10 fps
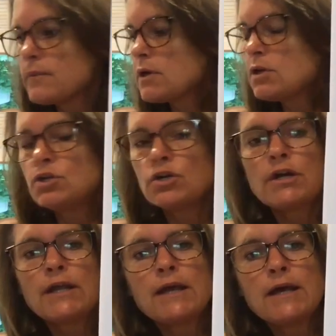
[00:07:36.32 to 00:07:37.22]
you're
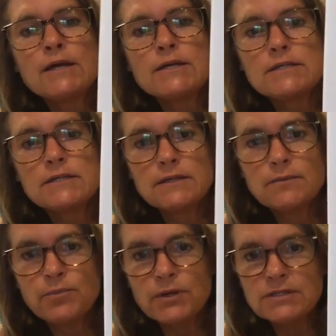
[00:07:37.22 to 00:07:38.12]
going to
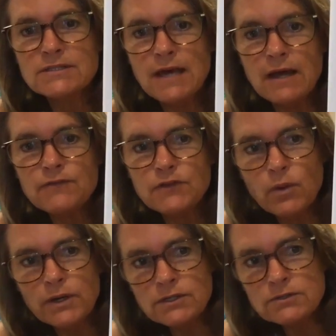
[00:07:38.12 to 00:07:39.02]
print this out if you
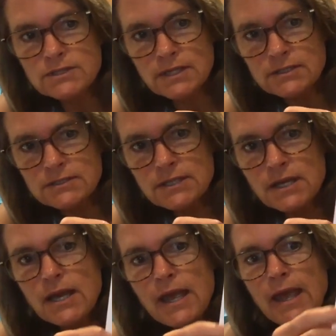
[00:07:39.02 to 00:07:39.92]
want to use this
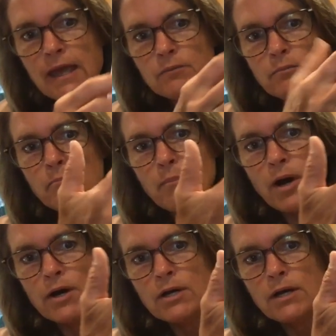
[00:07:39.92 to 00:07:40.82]
and
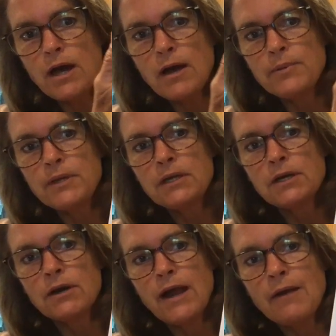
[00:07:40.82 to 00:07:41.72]
mark up
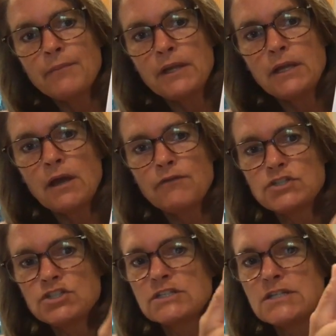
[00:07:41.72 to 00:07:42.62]
here how many of
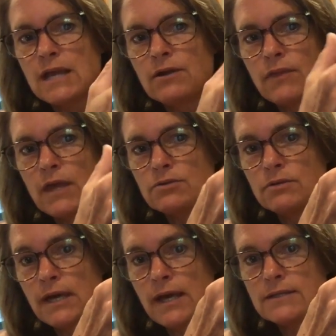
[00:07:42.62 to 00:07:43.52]
each container that you
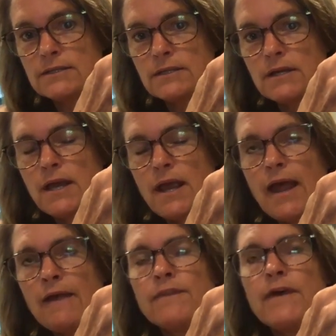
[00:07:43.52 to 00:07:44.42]
get.
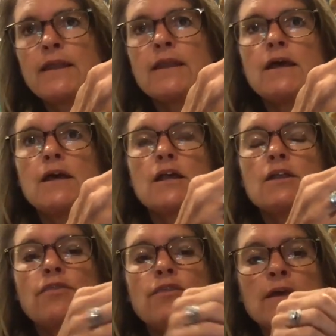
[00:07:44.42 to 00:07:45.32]
And then
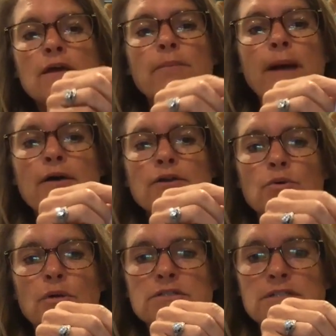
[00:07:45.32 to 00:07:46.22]
think about
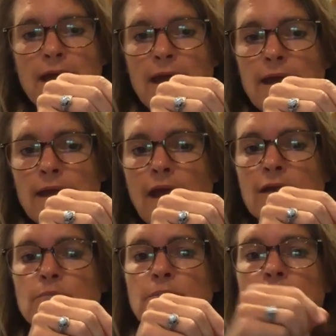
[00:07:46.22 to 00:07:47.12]
your day
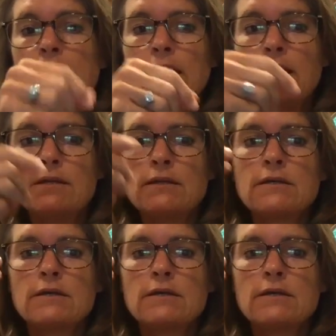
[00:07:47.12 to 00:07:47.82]
and plan.